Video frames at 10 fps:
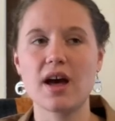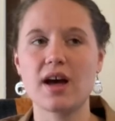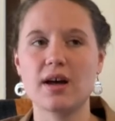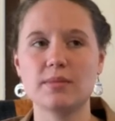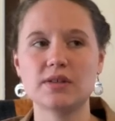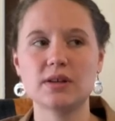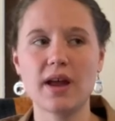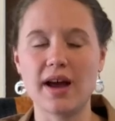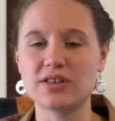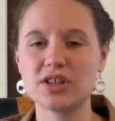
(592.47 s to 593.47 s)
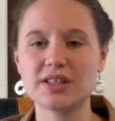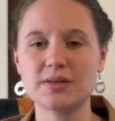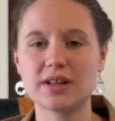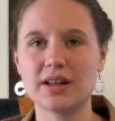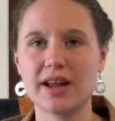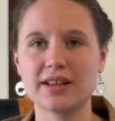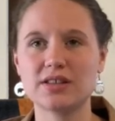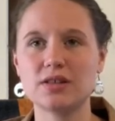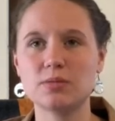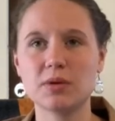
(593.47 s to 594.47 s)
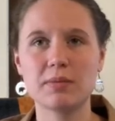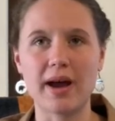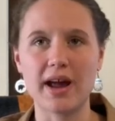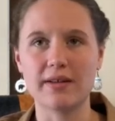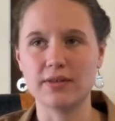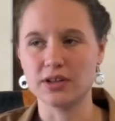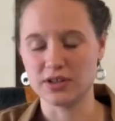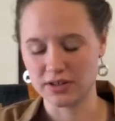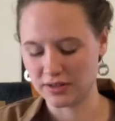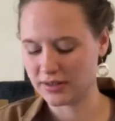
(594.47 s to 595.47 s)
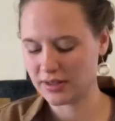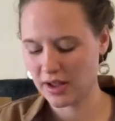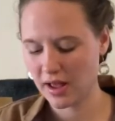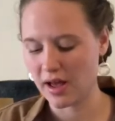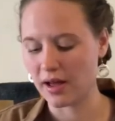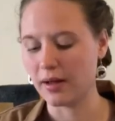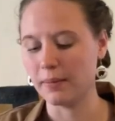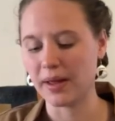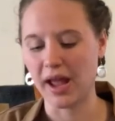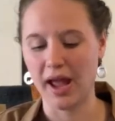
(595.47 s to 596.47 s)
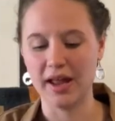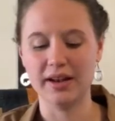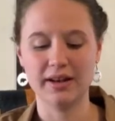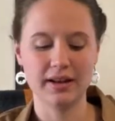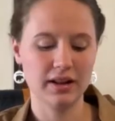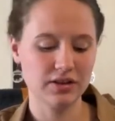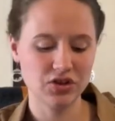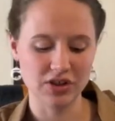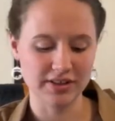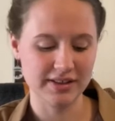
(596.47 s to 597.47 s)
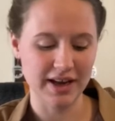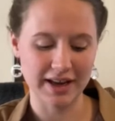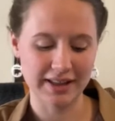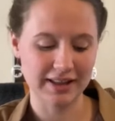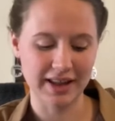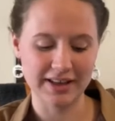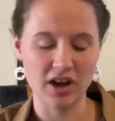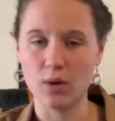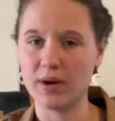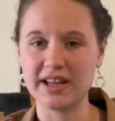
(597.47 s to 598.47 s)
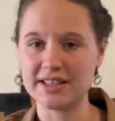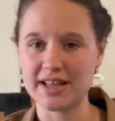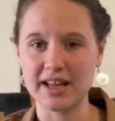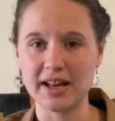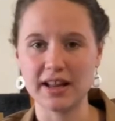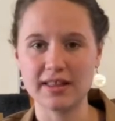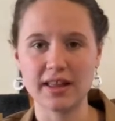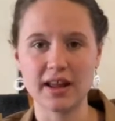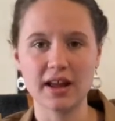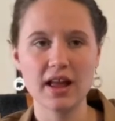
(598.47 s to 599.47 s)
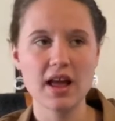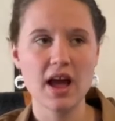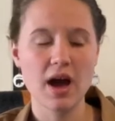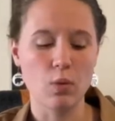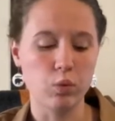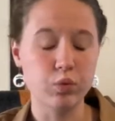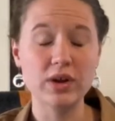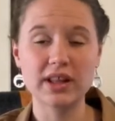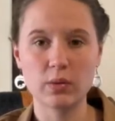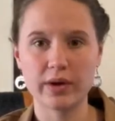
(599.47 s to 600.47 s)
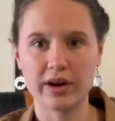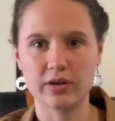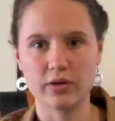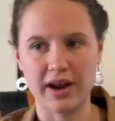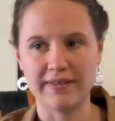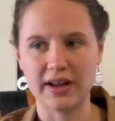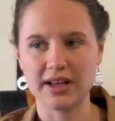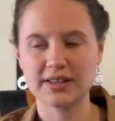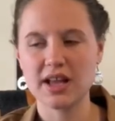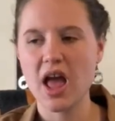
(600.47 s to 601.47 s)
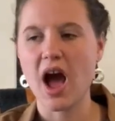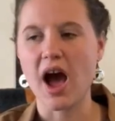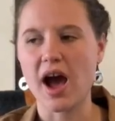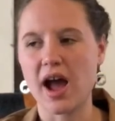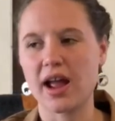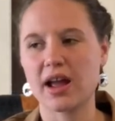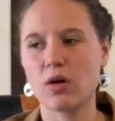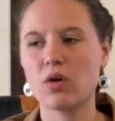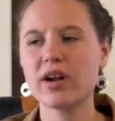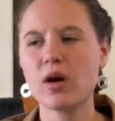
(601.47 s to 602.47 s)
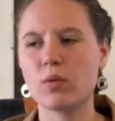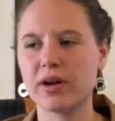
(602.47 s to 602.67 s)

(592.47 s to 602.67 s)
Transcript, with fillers: Um, so yeah, just like super bad aversions, um, and just like not wanting to eat anything. really weird cravings. I, or not